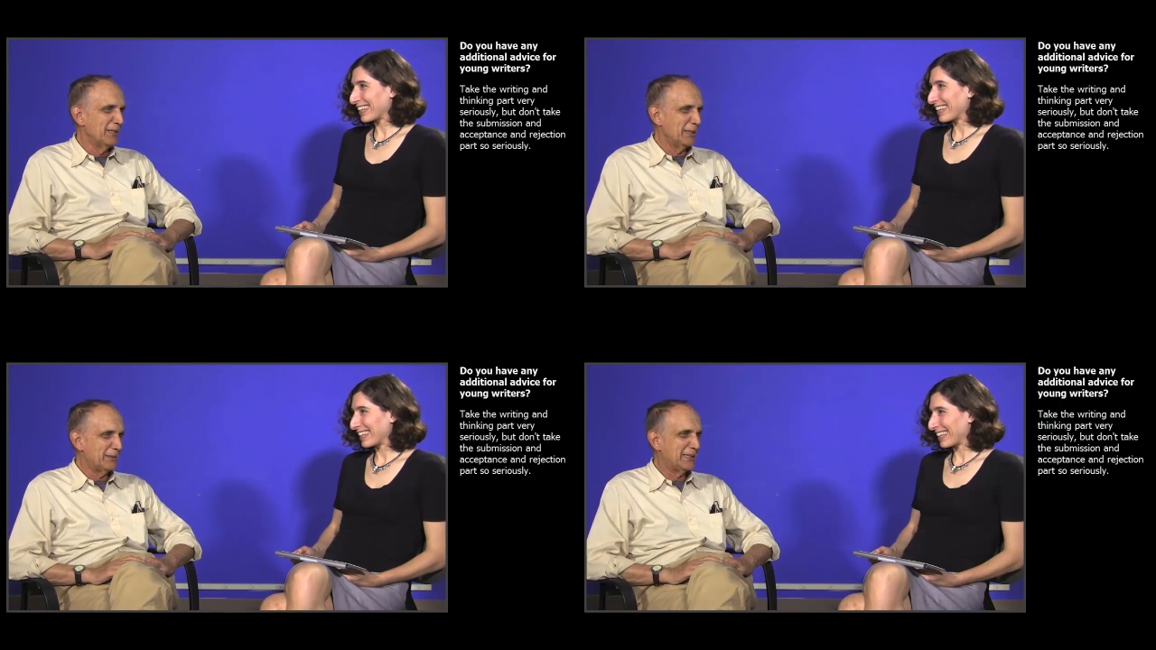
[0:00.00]

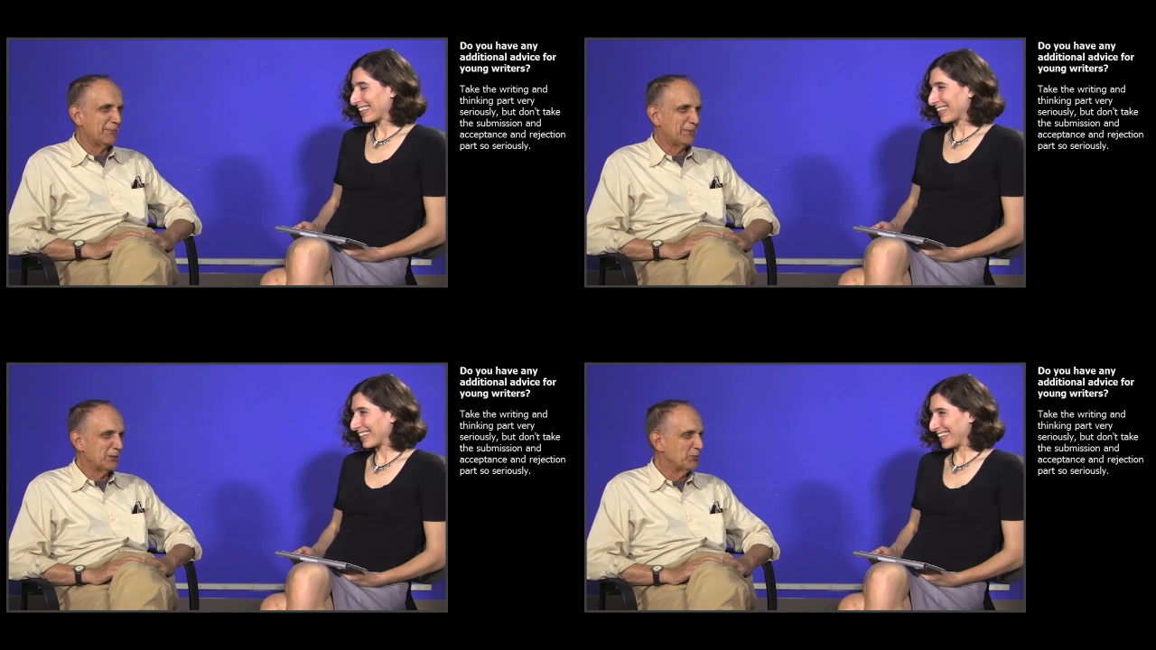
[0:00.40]

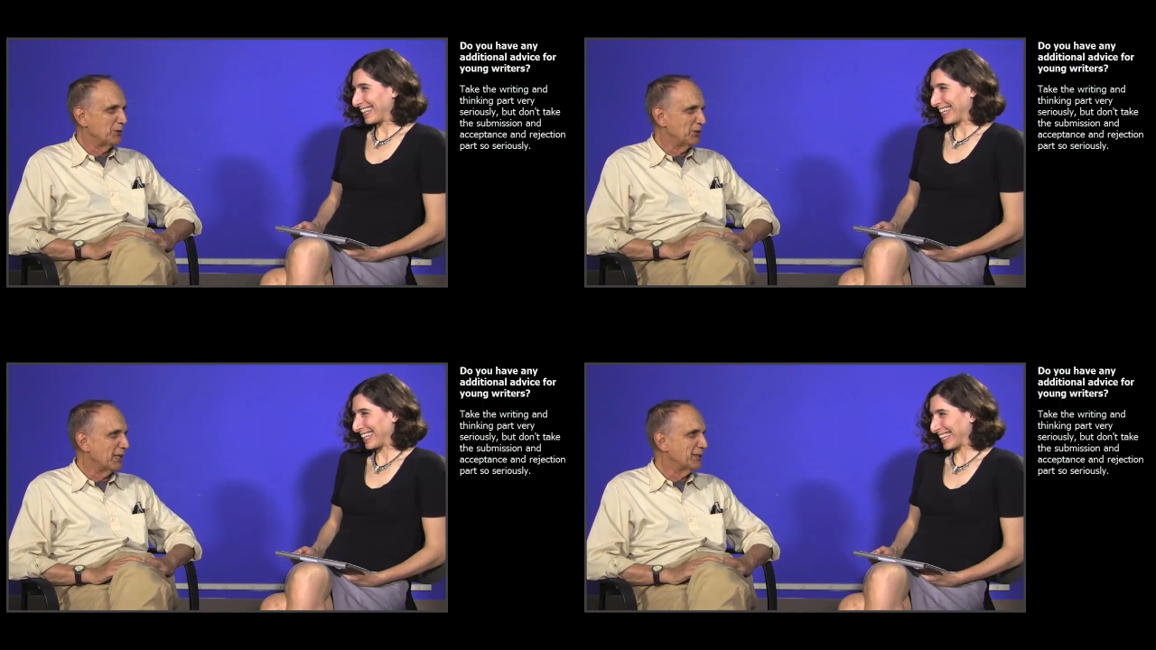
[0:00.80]
Speaker 1: acceptance
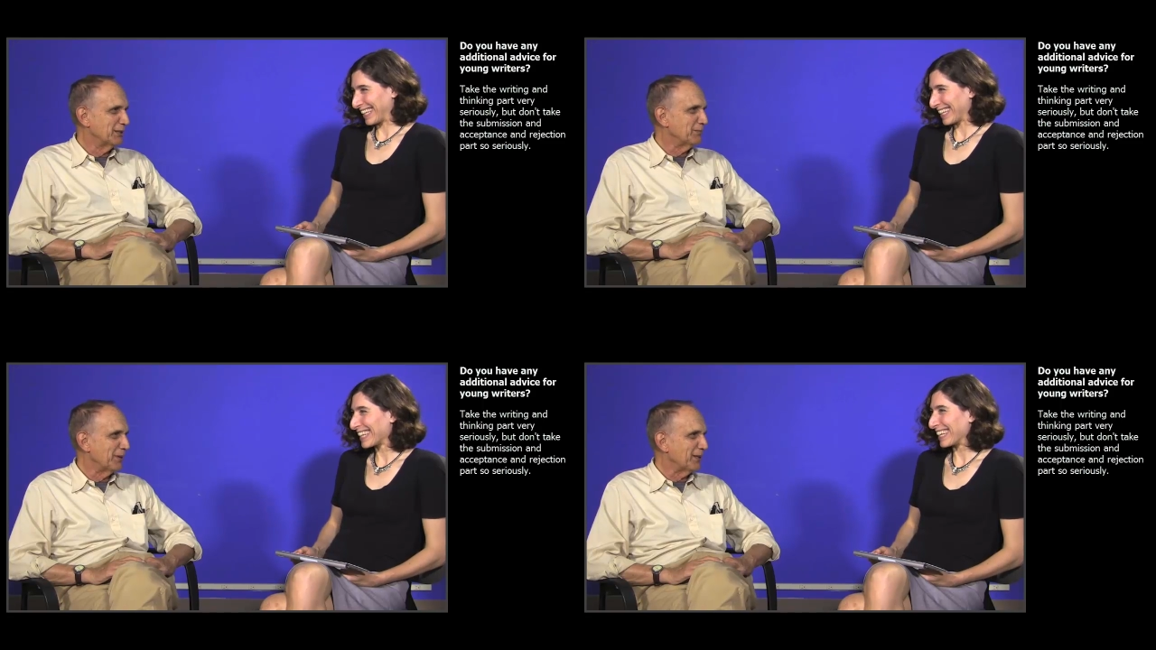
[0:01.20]

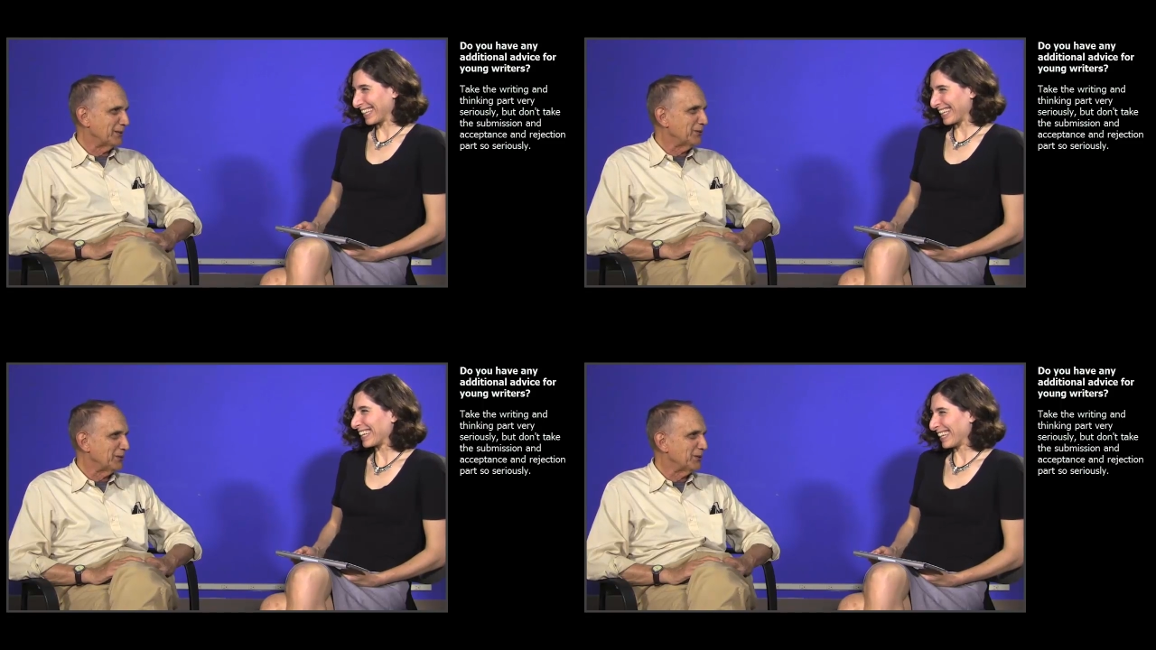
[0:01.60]
rejection part
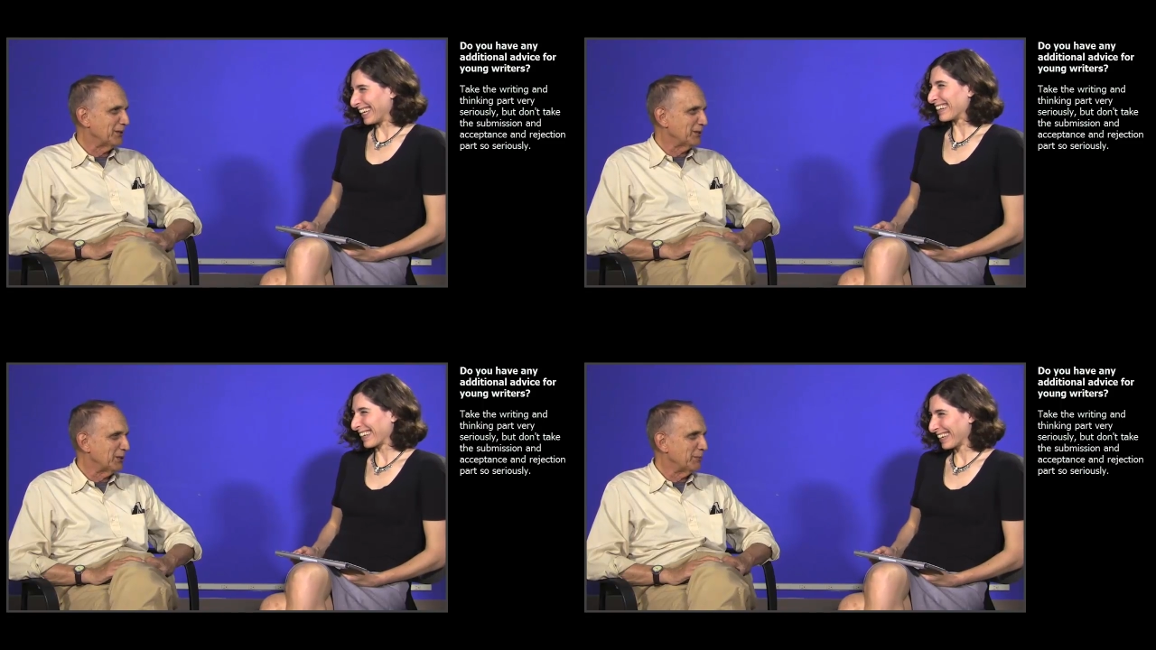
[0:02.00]
too
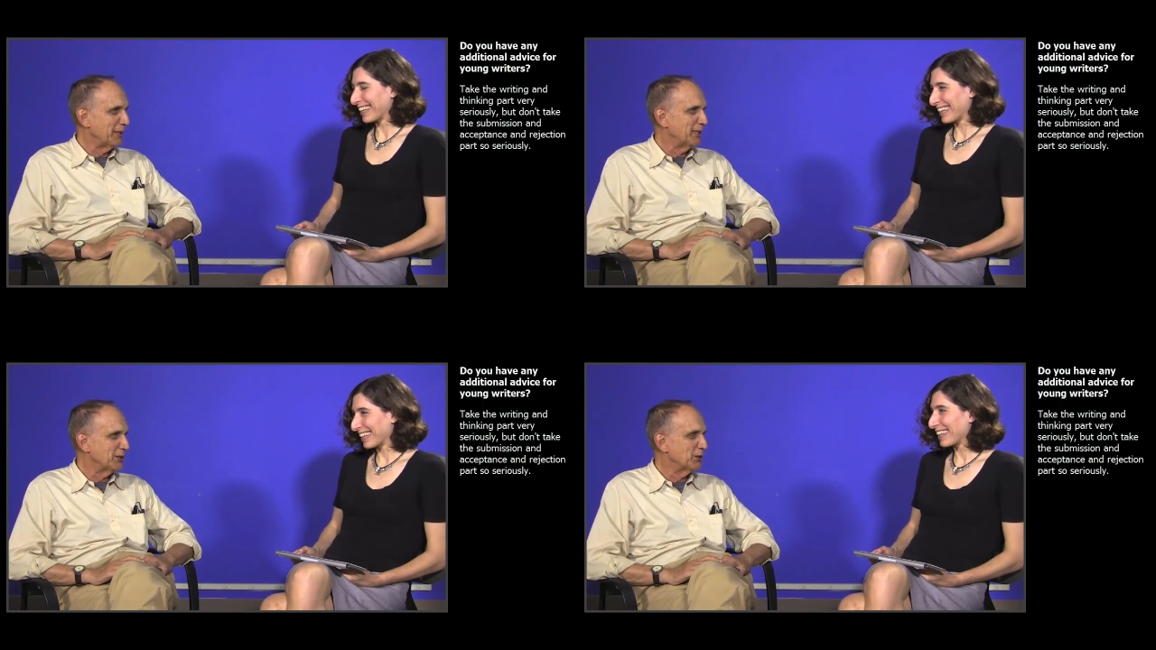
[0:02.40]
seriously
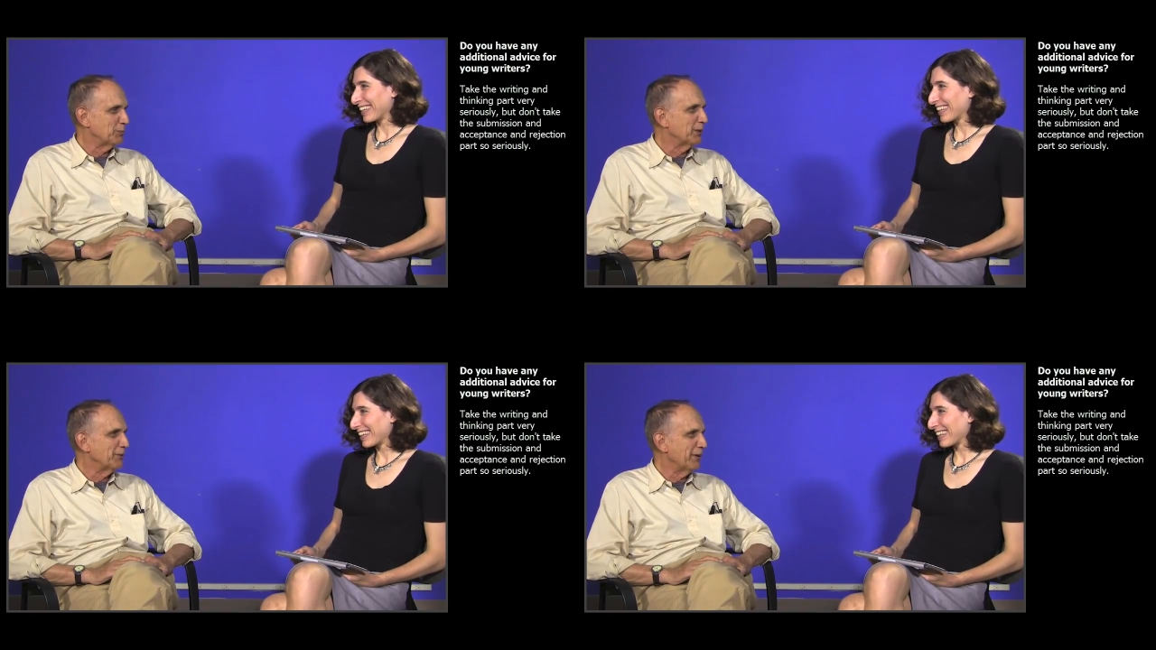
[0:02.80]
because it's
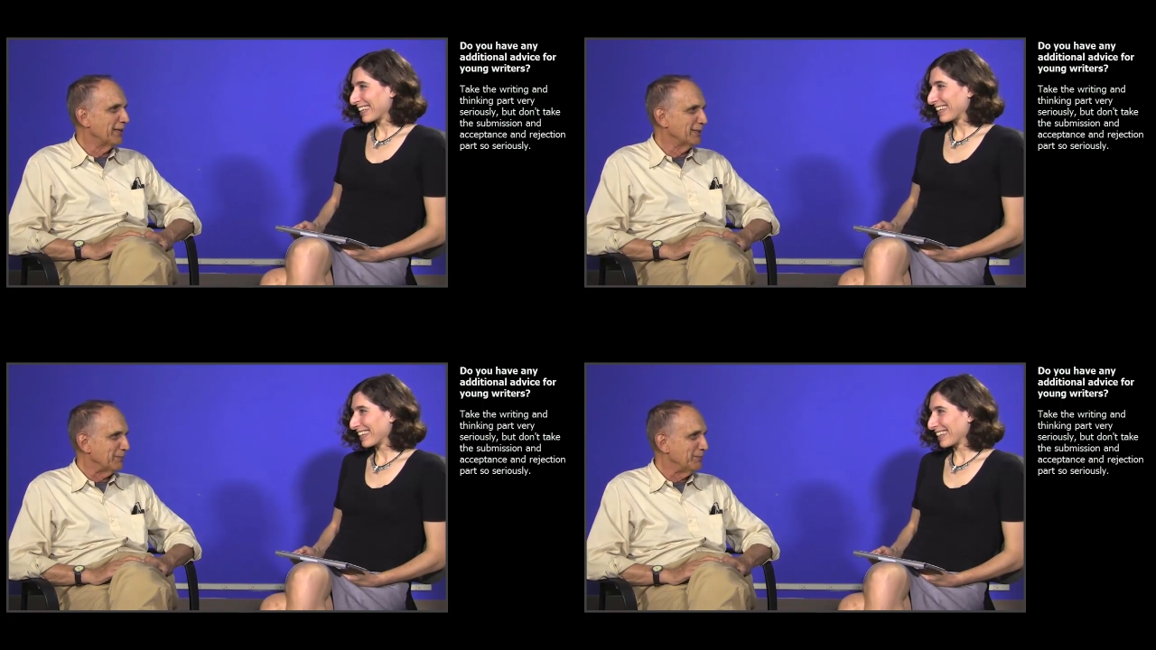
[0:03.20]
pretty
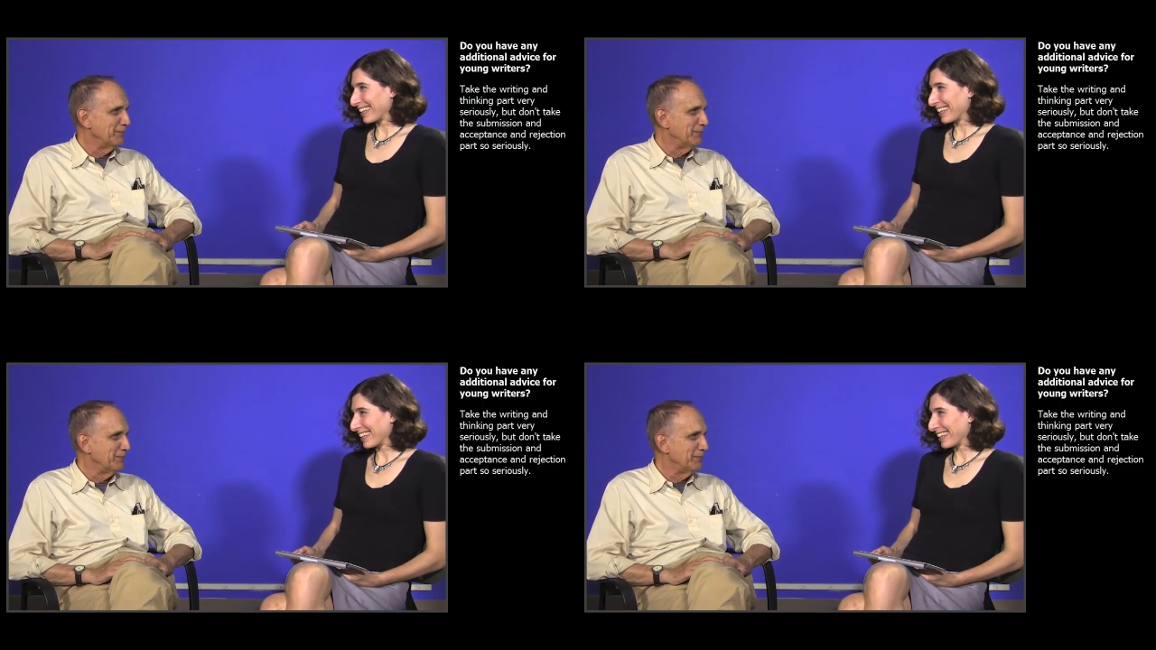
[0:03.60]
random.